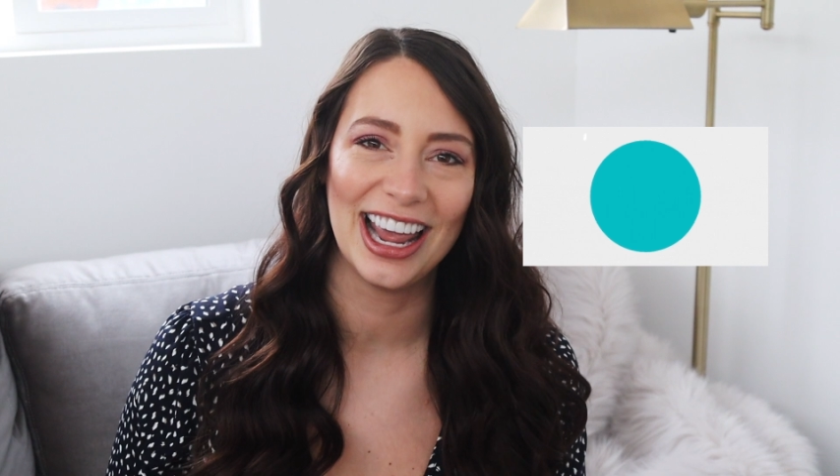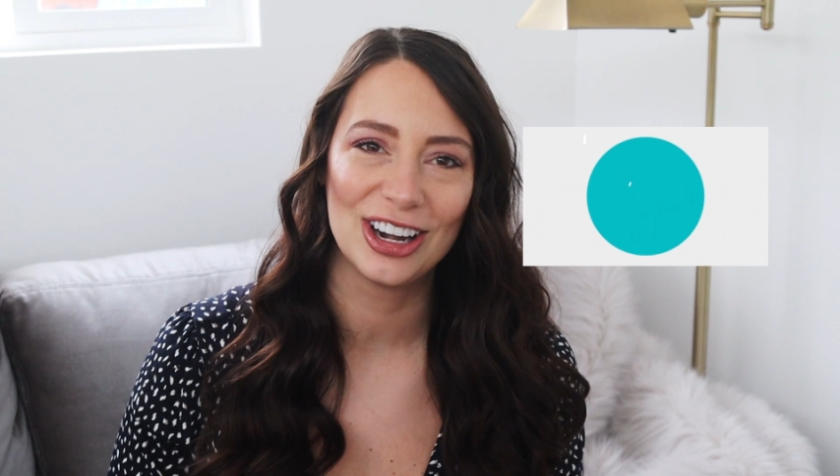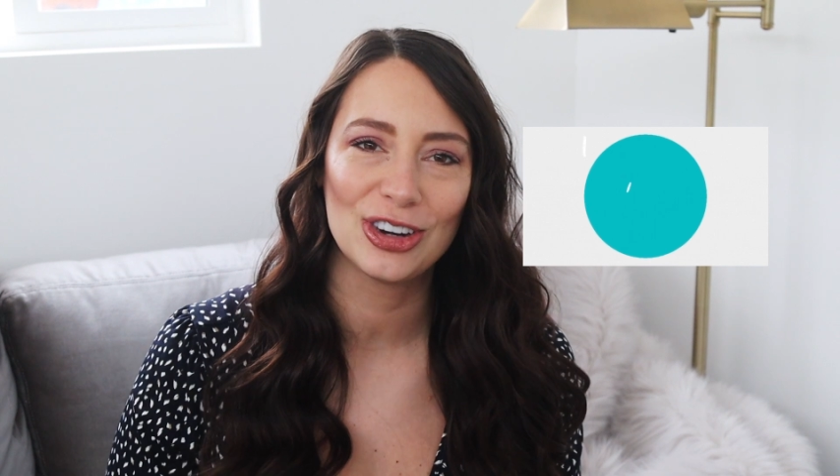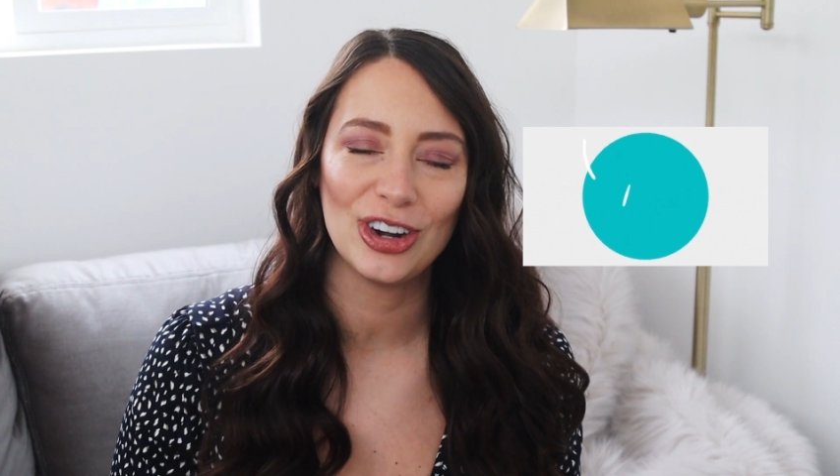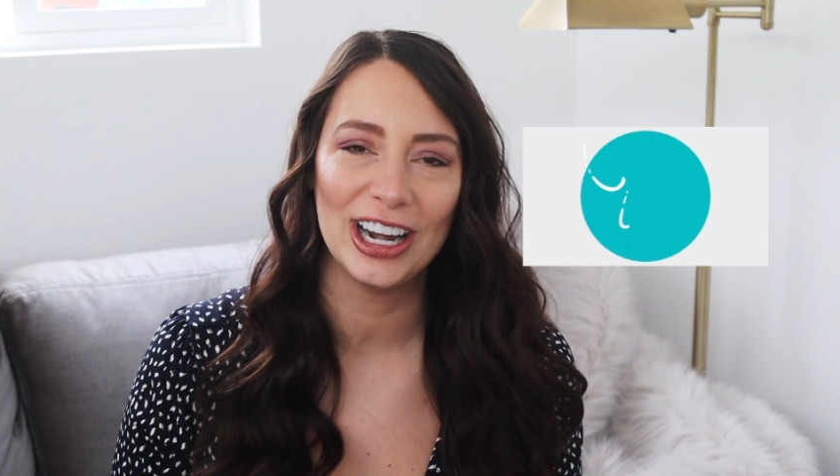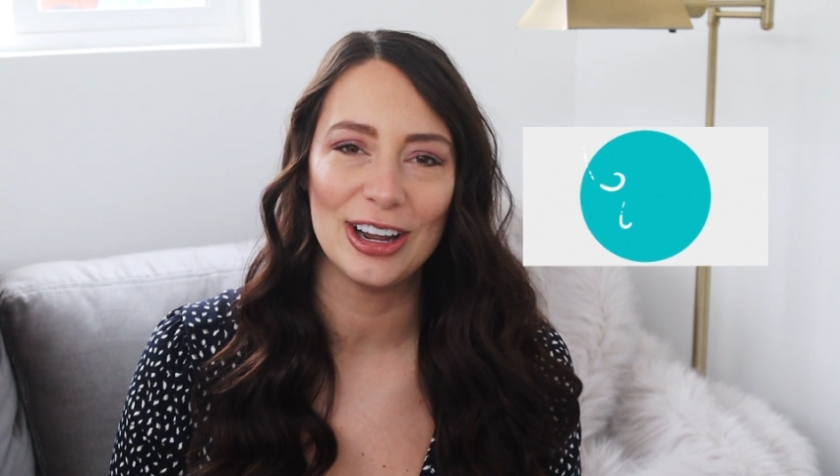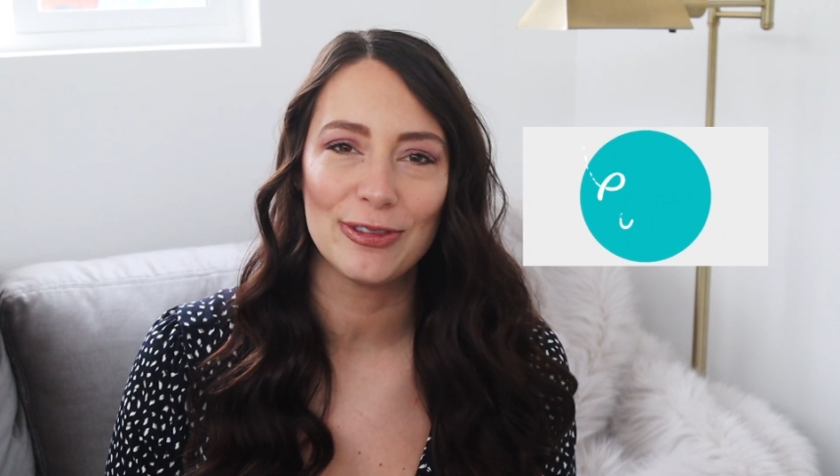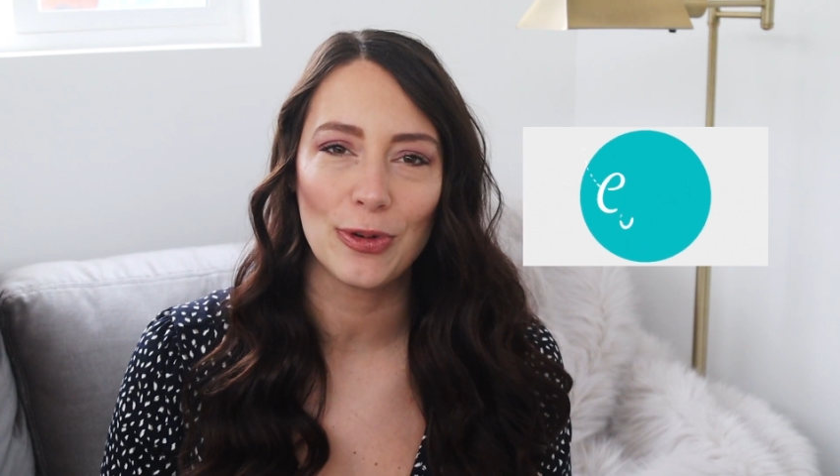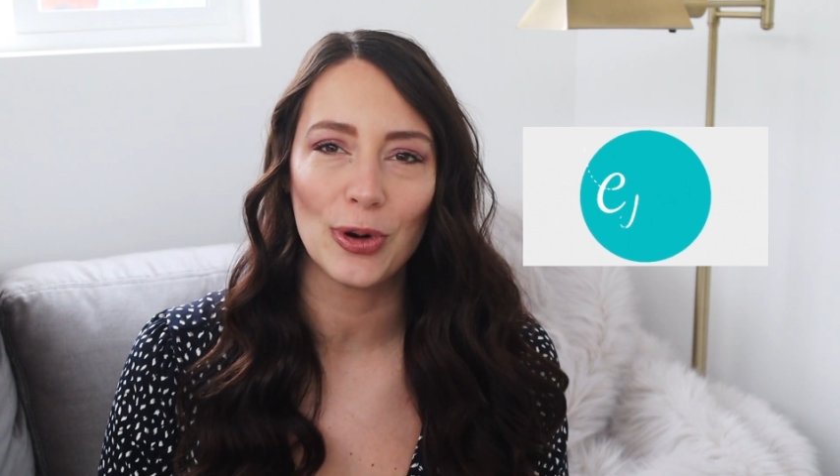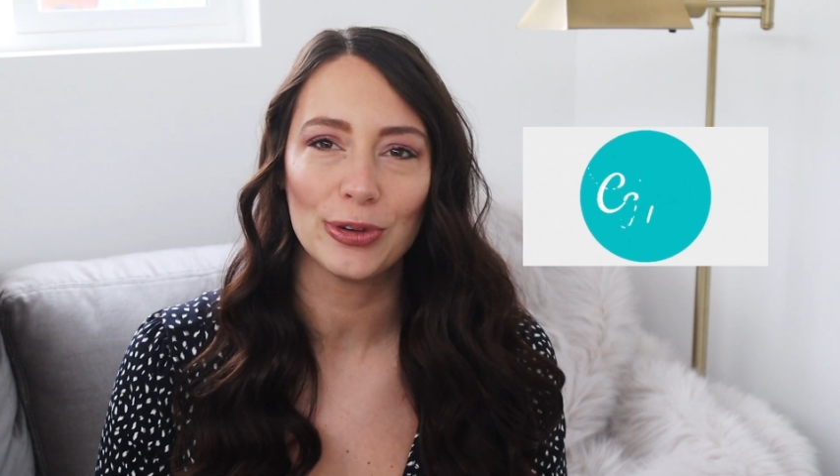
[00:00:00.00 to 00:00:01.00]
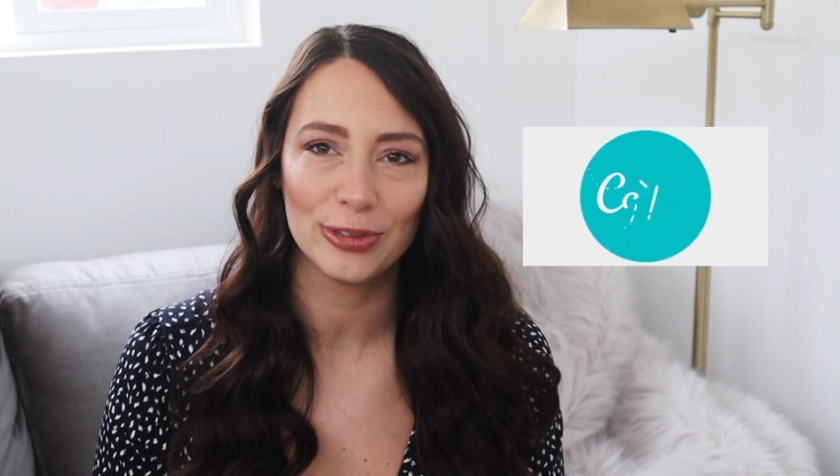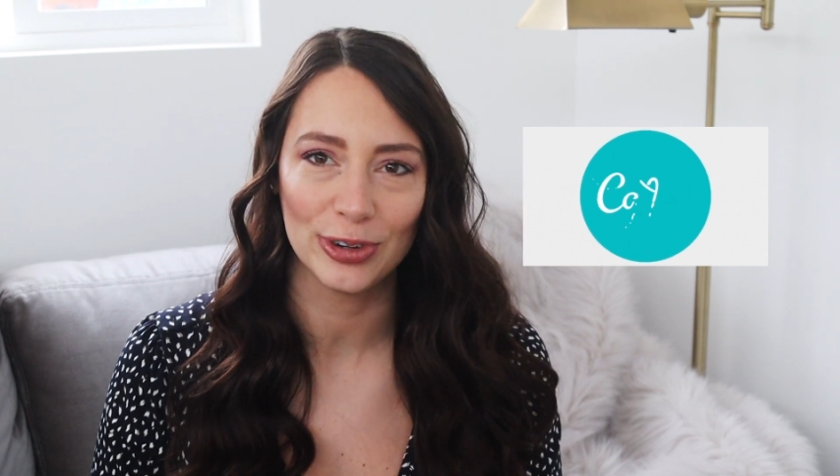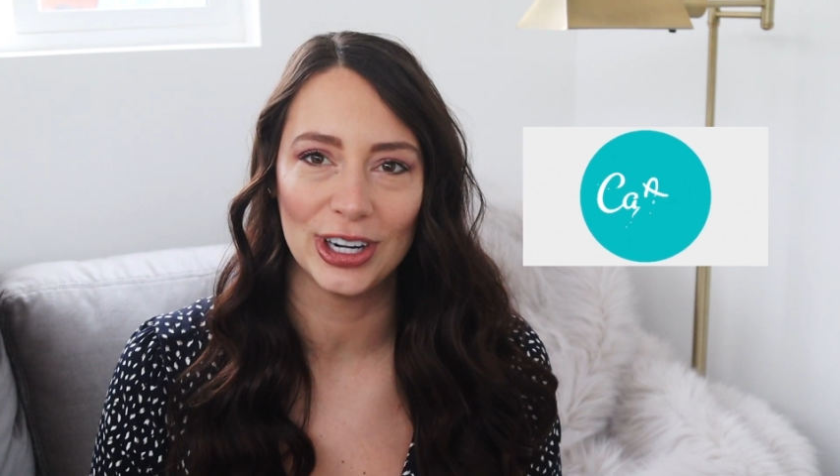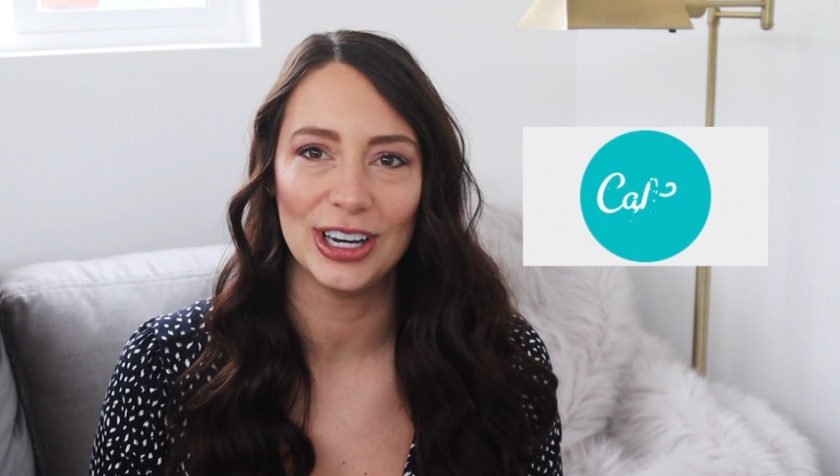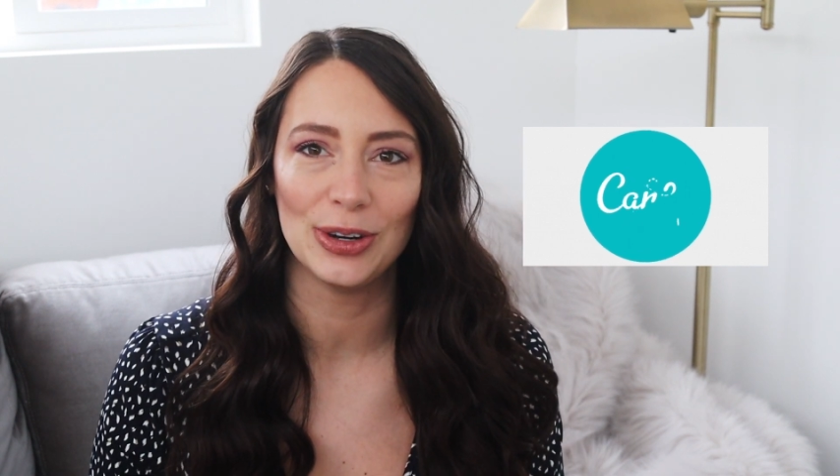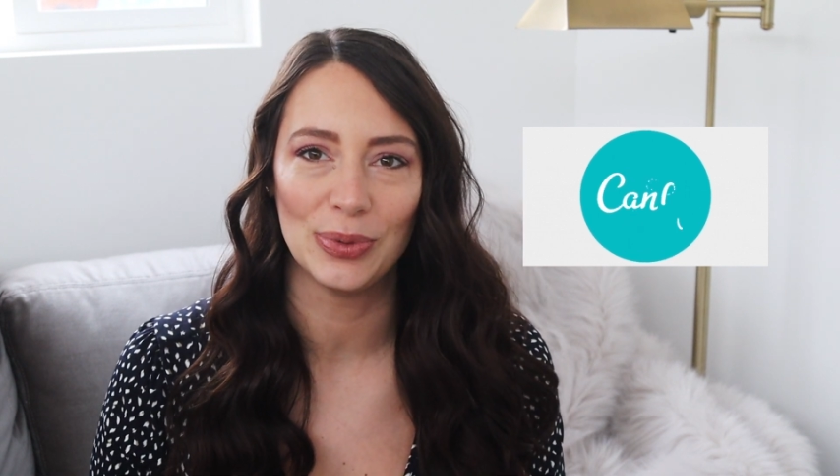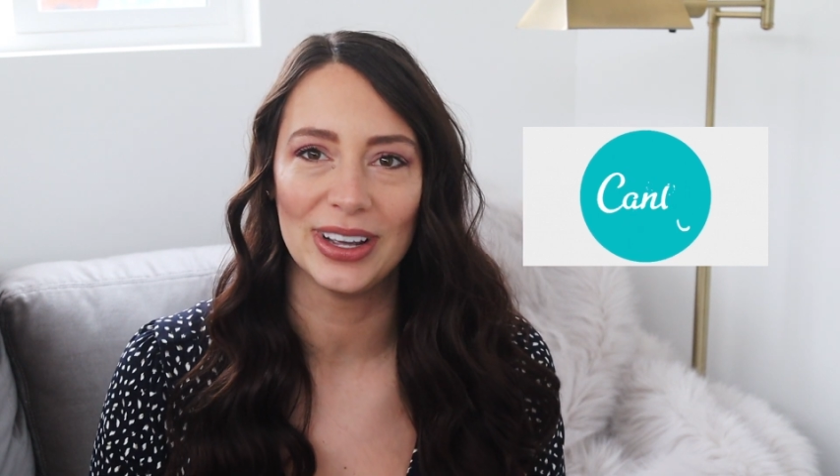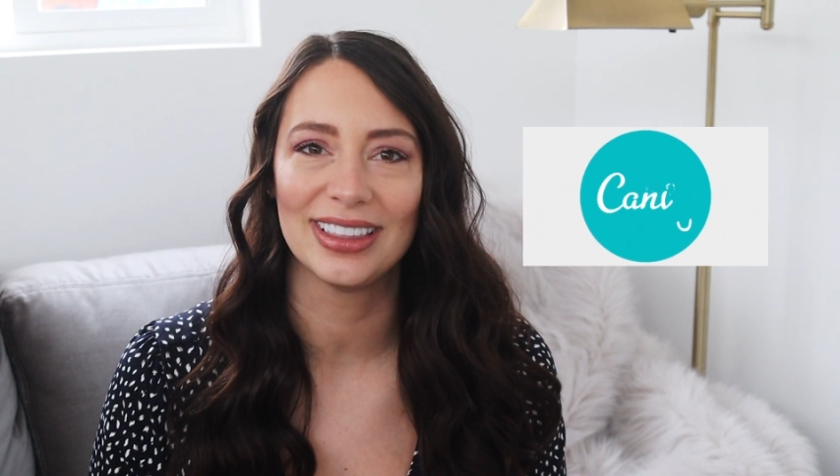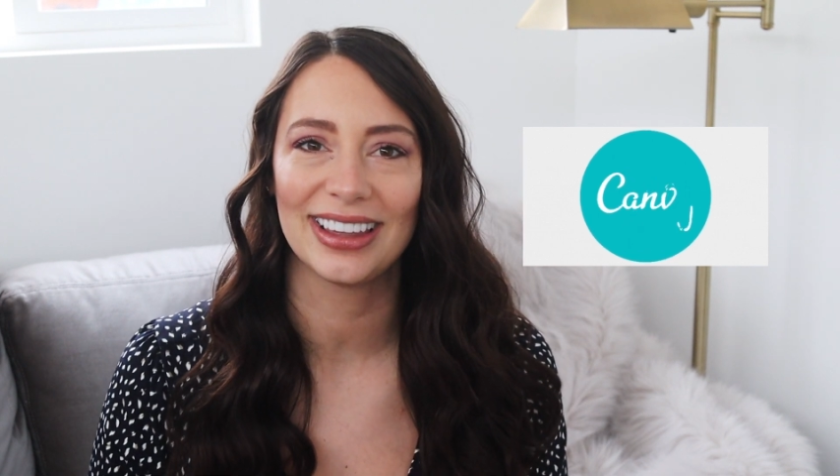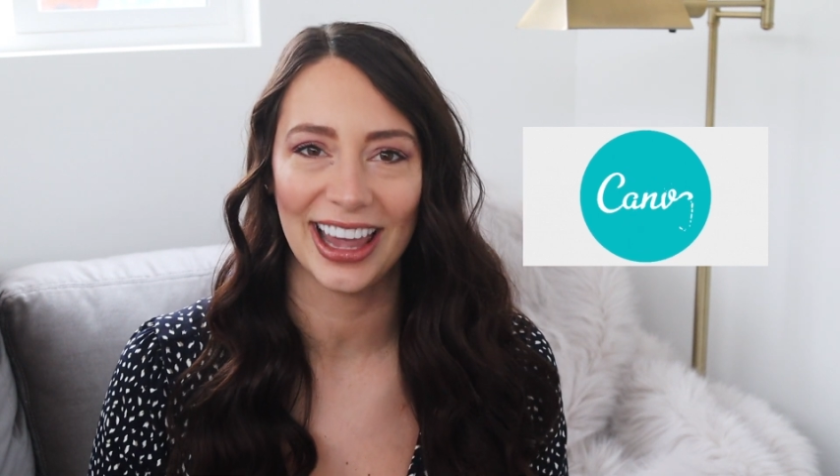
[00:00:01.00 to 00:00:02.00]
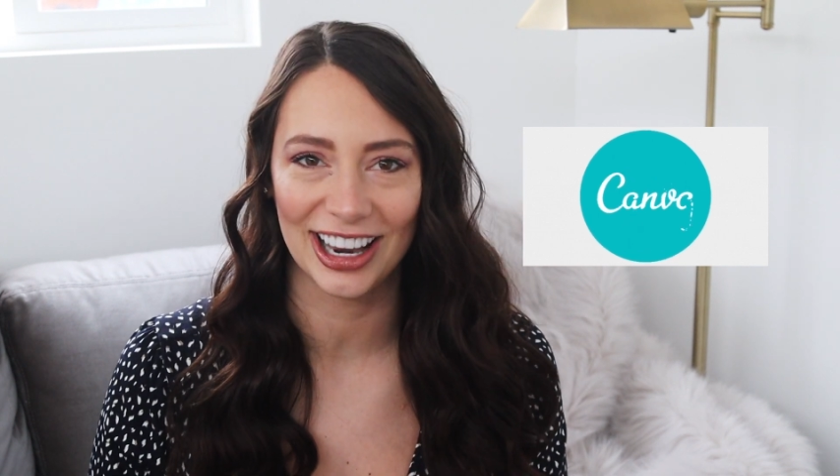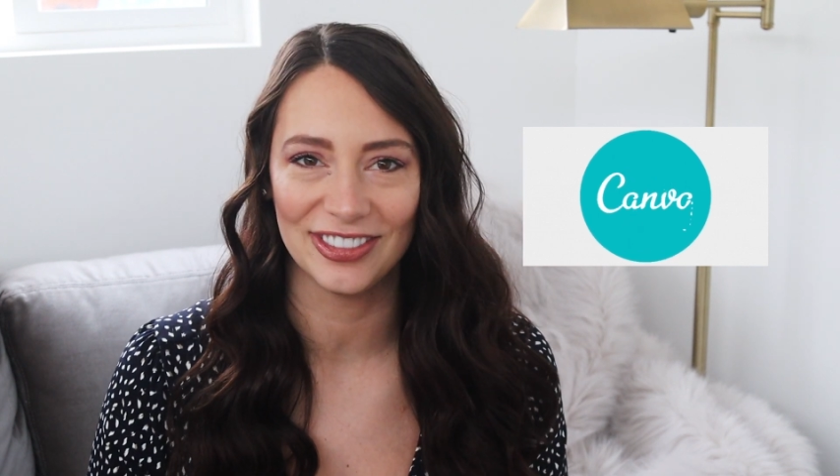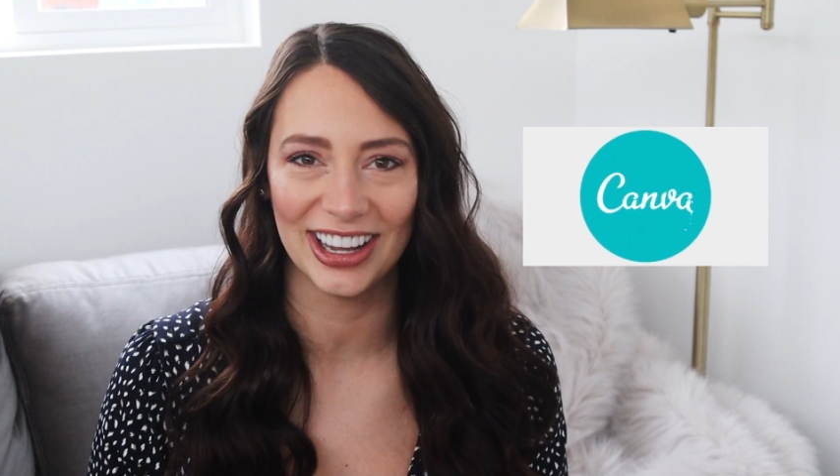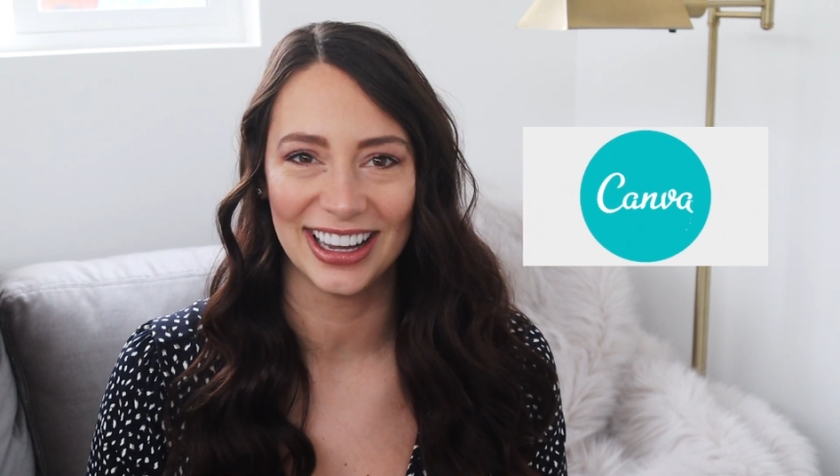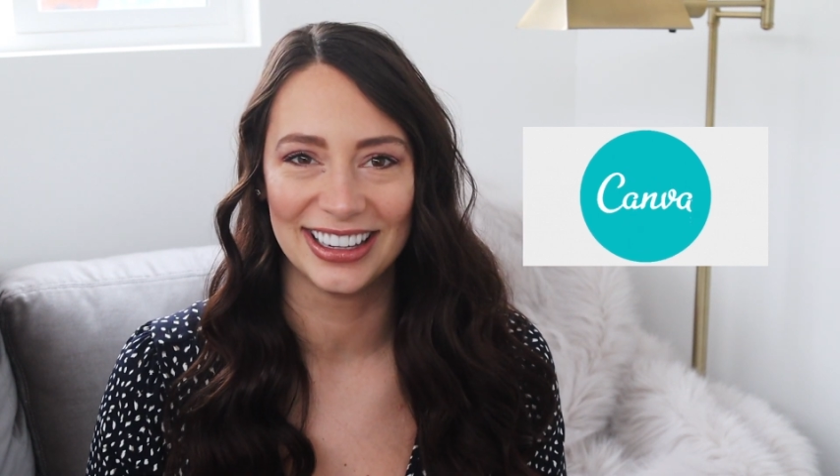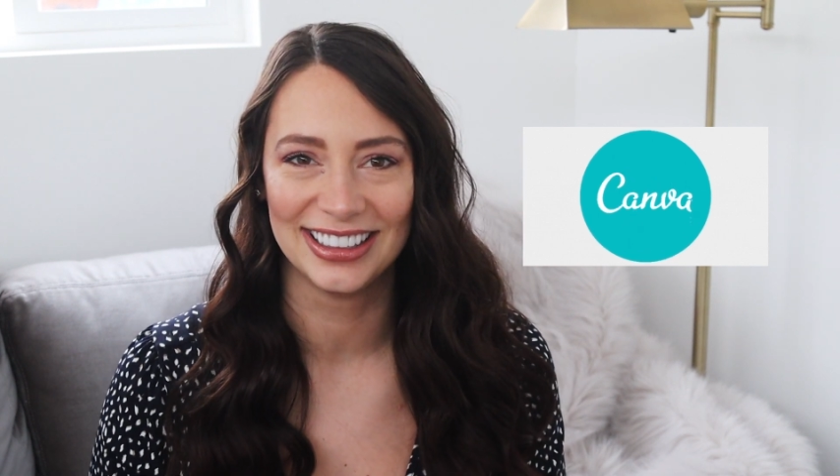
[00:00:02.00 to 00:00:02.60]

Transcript: and create it for free with Canva.